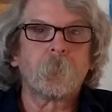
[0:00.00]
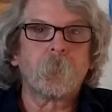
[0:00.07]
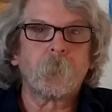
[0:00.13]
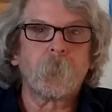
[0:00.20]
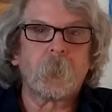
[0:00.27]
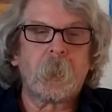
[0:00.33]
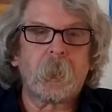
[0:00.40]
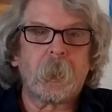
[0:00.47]

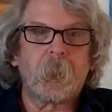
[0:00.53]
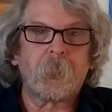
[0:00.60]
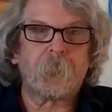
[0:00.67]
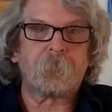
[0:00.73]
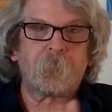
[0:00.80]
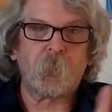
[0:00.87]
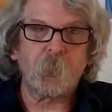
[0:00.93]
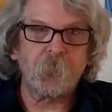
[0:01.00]
Uh, the
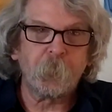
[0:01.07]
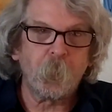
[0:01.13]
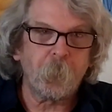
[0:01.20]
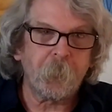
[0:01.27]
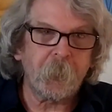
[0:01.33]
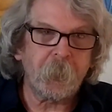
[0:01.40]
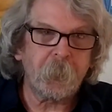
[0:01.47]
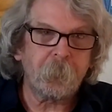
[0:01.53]
first
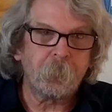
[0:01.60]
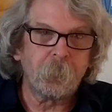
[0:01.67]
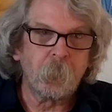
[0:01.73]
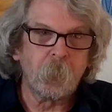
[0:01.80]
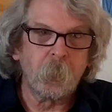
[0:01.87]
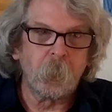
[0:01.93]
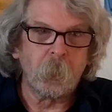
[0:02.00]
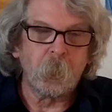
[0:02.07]
movie
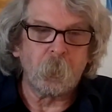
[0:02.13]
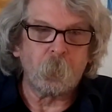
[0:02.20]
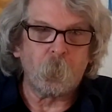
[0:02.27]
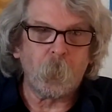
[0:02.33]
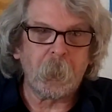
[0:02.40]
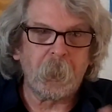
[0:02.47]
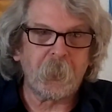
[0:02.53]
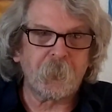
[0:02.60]

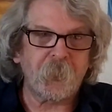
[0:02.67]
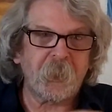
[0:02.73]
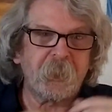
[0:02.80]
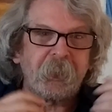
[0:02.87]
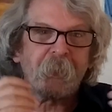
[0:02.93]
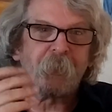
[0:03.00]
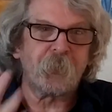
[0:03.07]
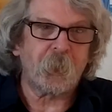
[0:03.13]
was an
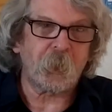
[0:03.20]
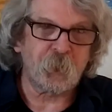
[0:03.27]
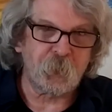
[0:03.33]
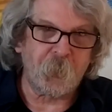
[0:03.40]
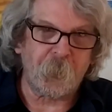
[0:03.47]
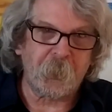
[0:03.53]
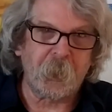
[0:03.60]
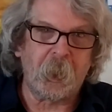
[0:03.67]
introduction to
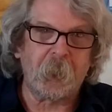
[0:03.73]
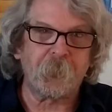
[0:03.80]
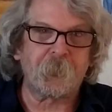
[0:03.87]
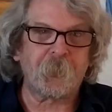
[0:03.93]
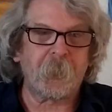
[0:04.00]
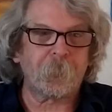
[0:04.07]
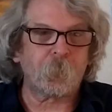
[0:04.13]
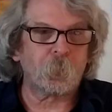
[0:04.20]
the concept,